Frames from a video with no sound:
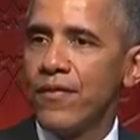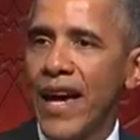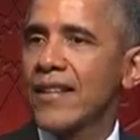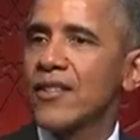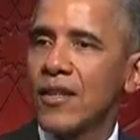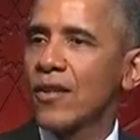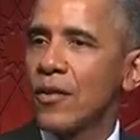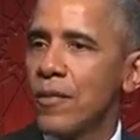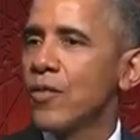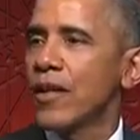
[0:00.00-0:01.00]
facts that are
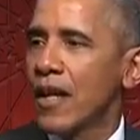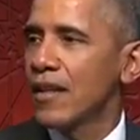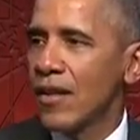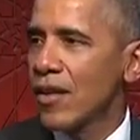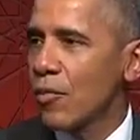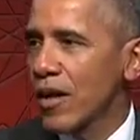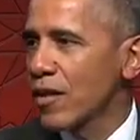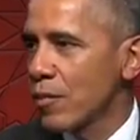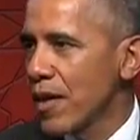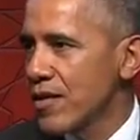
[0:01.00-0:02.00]
communicated on a
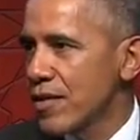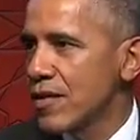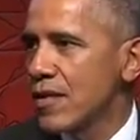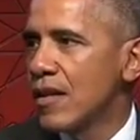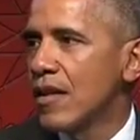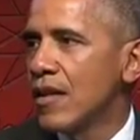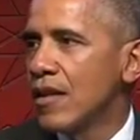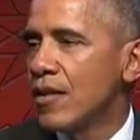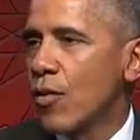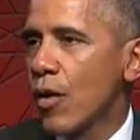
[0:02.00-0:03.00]
regular basis
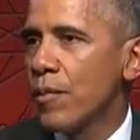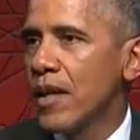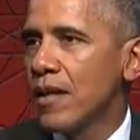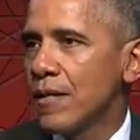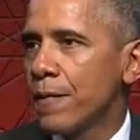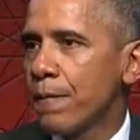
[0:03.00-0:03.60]
through our media.